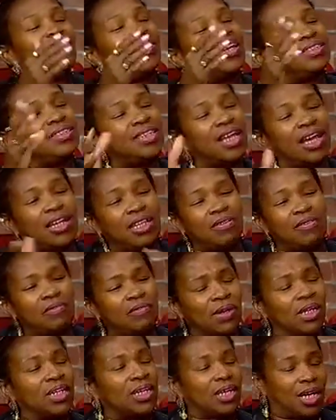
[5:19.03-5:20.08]
They're not even
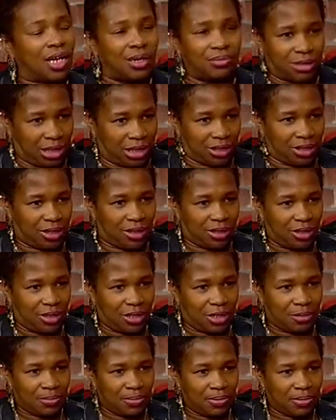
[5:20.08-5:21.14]
finna come to the
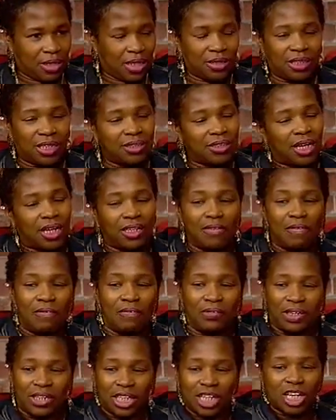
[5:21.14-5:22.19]
hood. Mm-hmm. They're not
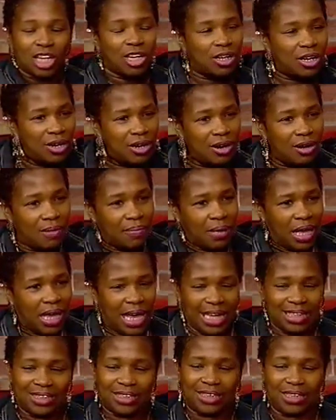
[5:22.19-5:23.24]
even finna come
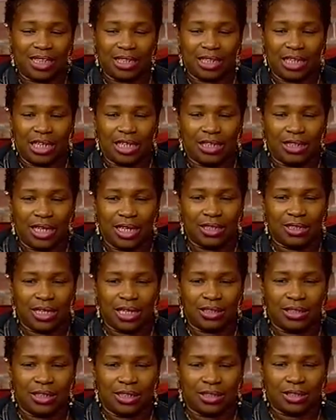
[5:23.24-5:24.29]
and sit
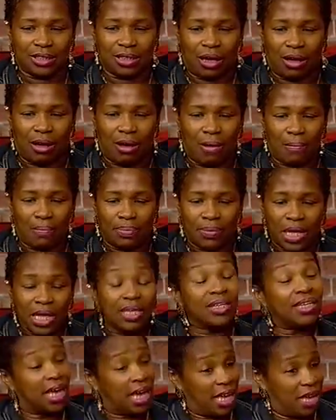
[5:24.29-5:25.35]
in this
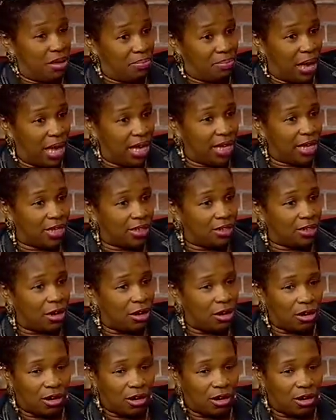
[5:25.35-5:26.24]
gang-banging